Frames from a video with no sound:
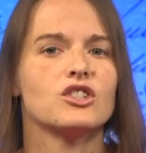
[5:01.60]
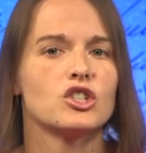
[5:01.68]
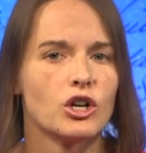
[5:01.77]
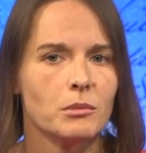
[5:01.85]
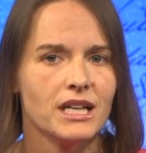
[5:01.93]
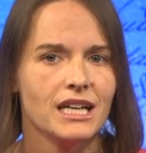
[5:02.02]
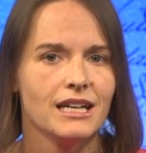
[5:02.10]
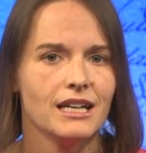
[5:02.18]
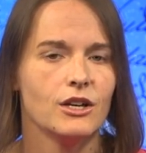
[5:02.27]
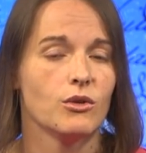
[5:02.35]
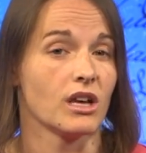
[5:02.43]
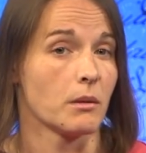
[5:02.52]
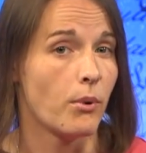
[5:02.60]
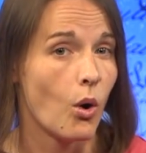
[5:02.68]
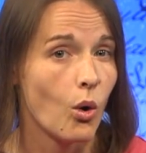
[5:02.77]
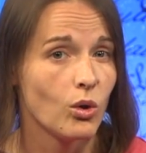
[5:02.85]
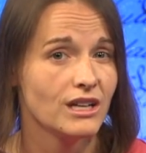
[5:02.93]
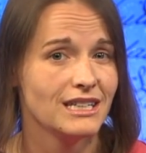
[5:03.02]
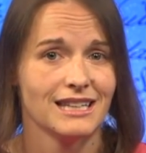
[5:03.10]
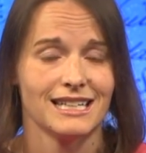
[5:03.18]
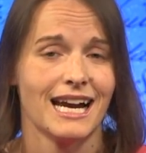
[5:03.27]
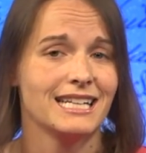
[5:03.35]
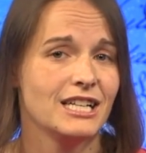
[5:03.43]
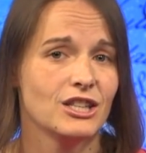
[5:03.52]
Germany and you think of Poland in the
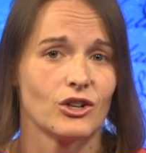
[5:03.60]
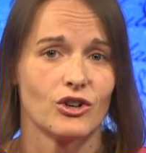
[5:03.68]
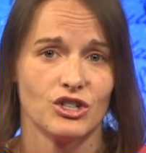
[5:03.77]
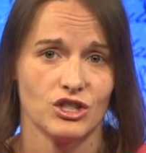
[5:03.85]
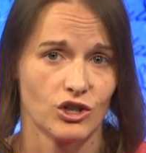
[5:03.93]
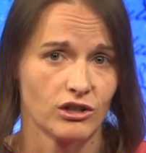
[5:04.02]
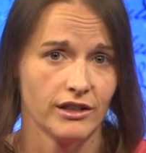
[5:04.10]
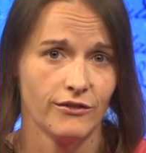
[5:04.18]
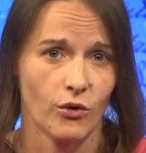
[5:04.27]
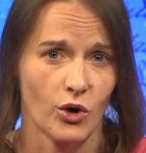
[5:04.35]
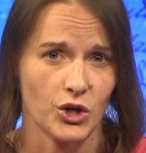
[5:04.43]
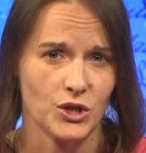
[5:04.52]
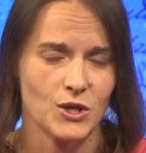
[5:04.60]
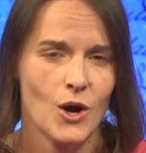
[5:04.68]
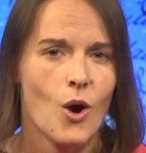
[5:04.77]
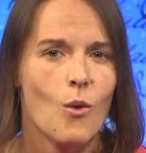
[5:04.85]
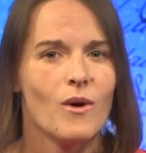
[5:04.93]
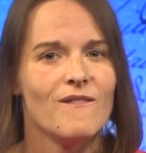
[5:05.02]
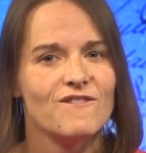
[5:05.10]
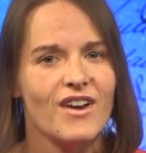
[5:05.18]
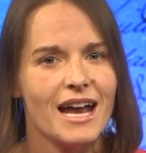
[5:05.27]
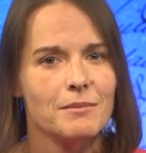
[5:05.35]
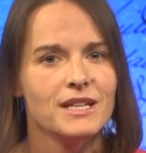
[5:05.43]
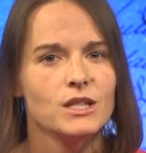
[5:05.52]
nineteen thirties and early forties, when
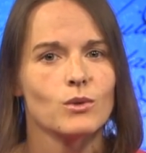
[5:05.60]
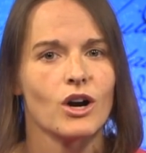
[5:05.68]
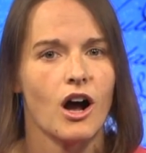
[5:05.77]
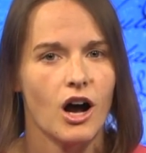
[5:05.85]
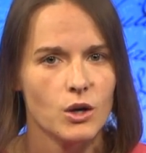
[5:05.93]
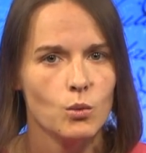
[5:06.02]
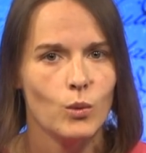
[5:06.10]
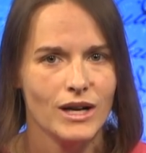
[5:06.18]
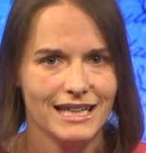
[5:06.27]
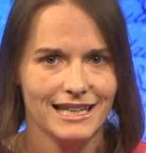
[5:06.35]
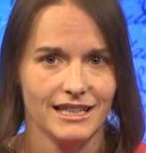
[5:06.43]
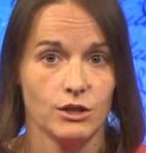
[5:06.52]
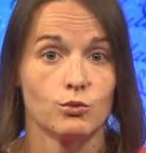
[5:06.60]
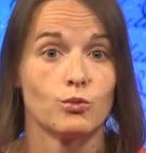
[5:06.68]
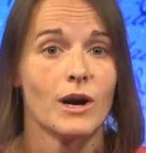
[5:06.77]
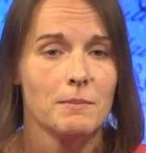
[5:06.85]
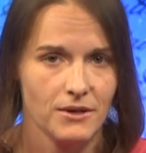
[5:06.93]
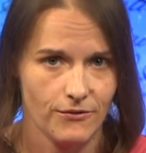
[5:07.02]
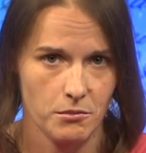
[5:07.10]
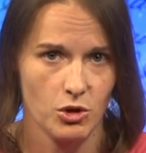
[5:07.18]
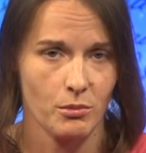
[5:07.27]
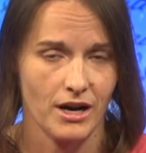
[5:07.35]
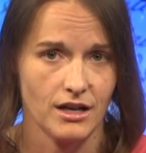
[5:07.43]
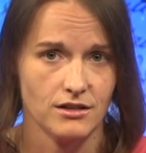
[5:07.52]
families were unwillingly ripped from
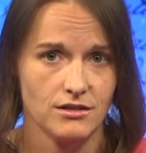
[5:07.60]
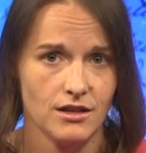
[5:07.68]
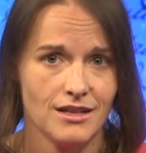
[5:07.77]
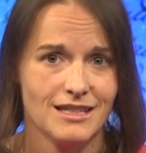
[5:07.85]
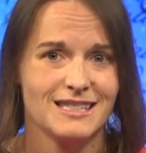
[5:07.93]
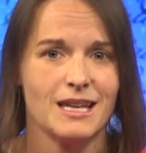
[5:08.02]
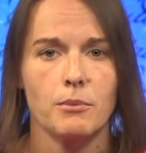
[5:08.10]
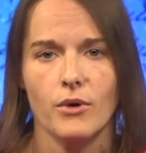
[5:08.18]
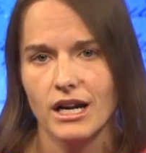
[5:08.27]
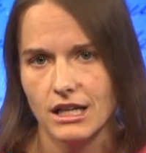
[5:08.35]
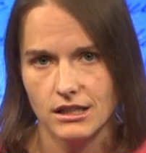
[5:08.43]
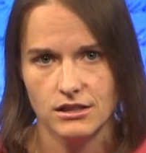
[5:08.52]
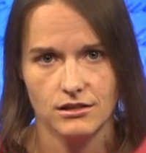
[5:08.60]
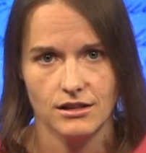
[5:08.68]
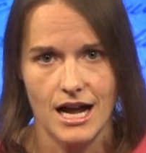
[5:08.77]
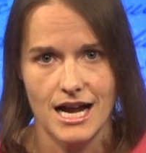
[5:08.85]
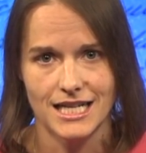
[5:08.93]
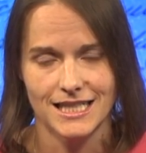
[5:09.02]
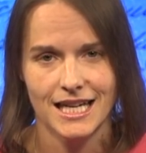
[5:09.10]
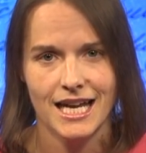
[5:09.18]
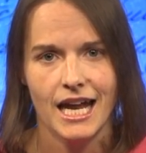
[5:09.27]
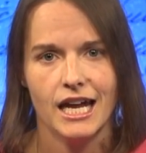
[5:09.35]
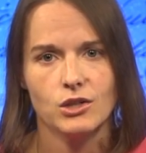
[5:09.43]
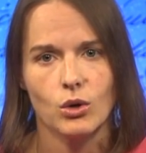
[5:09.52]
their beds, separated into lines,
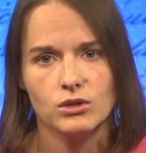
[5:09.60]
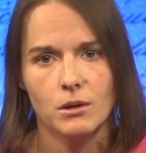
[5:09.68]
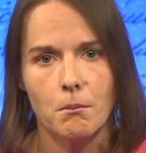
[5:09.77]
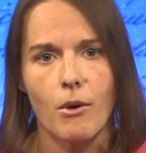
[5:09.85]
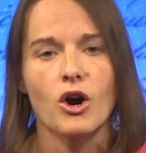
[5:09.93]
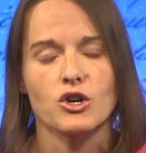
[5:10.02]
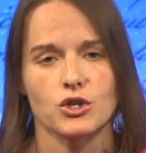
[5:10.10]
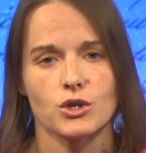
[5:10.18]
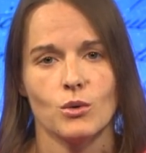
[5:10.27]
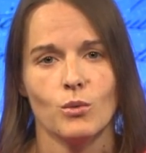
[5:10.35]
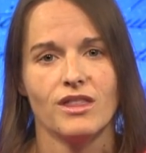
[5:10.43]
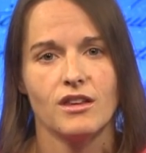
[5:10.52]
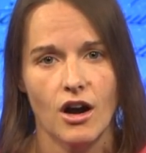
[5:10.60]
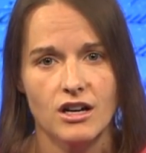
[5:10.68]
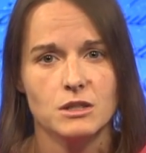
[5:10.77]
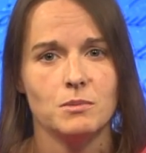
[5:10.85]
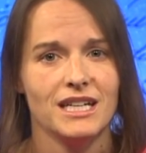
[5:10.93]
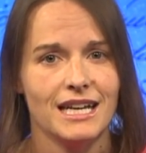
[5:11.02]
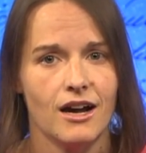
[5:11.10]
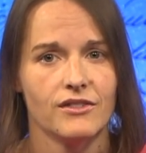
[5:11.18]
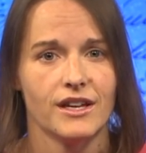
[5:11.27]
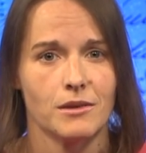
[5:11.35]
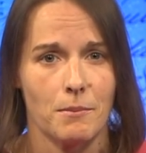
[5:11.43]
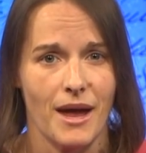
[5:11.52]
and told to march with guns being
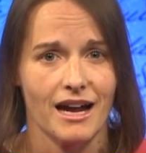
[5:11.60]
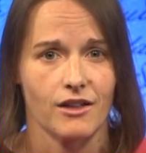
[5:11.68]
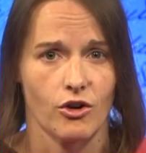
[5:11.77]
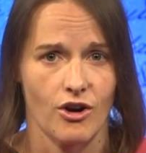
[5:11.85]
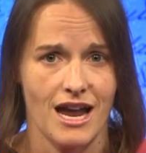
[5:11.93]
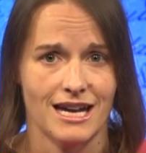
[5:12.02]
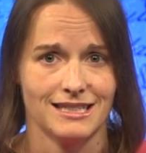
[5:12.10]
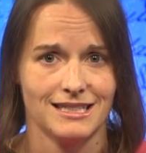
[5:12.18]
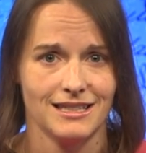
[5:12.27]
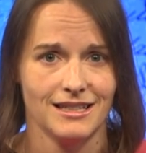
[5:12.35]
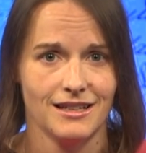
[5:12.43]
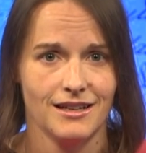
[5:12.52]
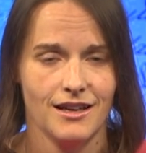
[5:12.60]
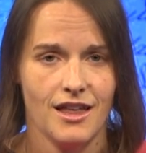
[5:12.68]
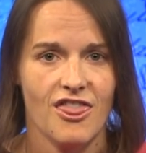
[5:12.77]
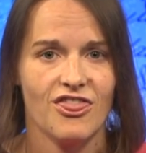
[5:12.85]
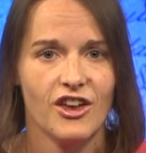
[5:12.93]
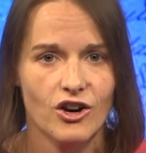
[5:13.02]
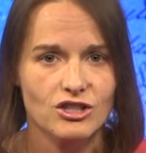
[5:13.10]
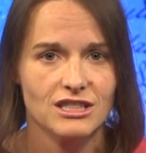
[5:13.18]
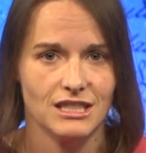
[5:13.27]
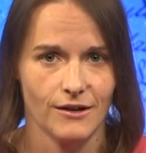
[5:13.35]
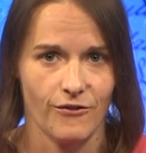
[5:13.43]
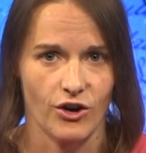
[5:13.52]
held at the back of their heads. There's a
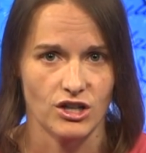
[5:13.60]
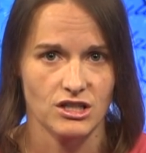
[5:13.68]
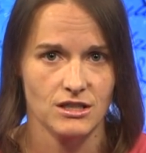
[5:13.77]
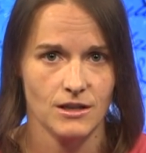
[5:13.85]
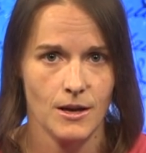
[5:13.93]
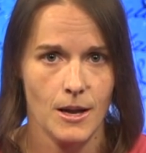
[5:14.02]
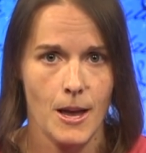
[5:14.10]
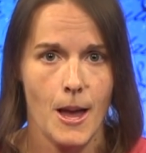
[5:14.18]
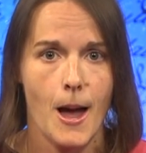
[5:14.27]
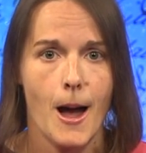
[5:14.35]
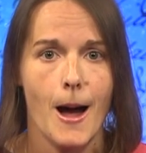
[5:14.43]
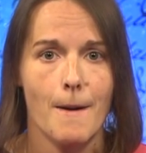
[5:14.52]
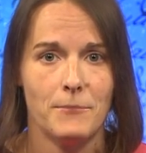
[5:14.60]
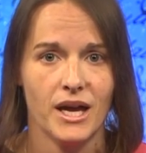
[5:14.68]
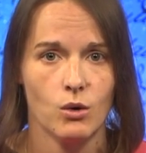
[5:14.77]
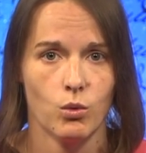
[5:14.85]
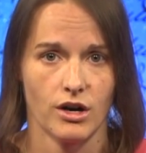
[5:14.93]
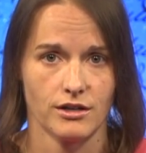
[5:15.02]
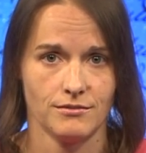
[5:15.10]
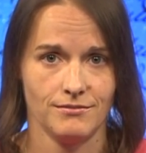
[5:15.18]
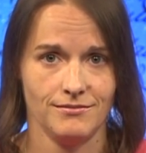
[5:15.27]
difference. A big one.